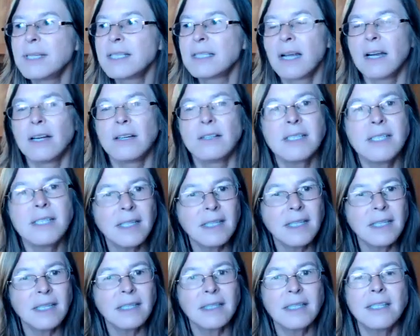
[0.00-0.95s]
was
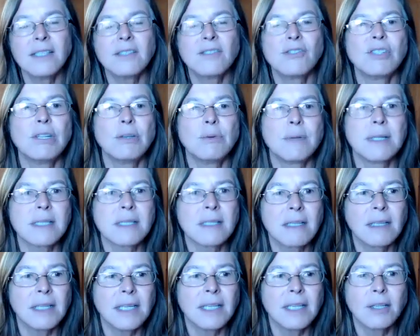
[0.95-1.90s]
articulate, she was
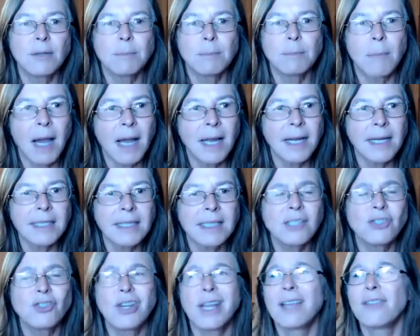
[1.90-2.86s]

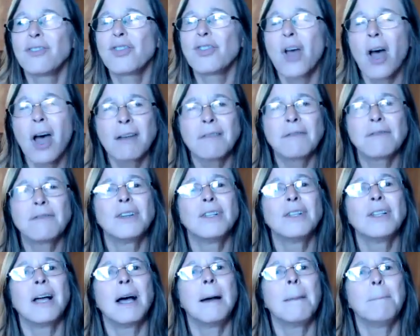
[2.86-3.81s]
clear-minded, she had
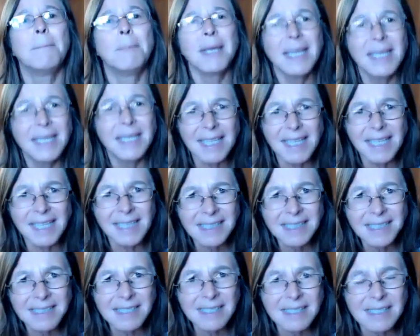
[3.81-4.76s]
thoughtful
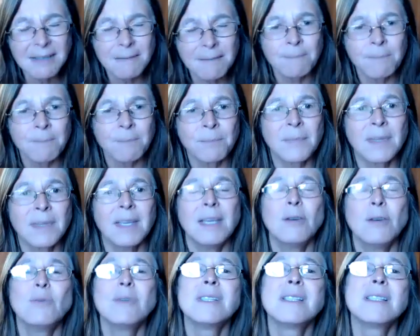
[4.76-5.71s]
opinions.
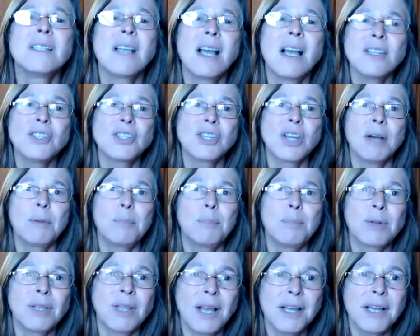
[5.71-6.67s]
It was such a
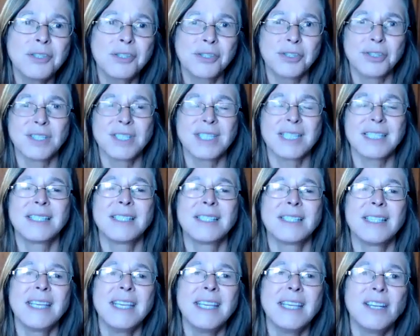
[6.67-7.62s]
pleasure to
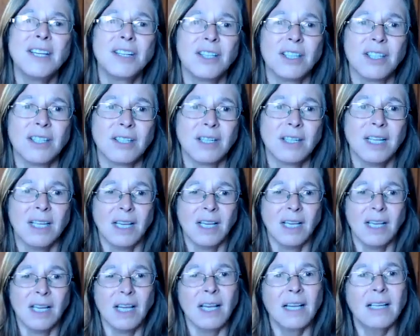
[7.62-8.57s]
see her
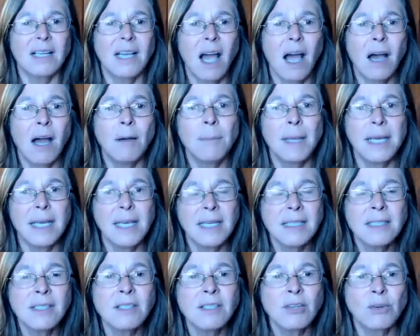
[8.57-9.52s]
come
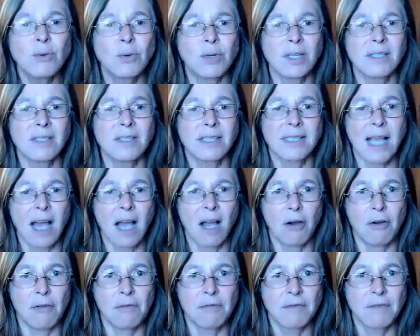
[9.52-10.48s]
into
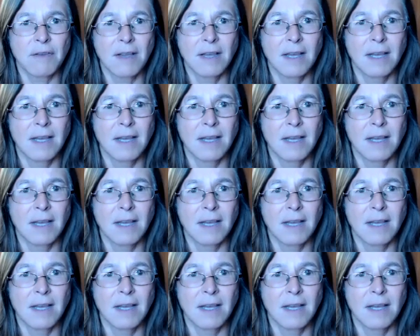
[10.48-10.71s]
herself.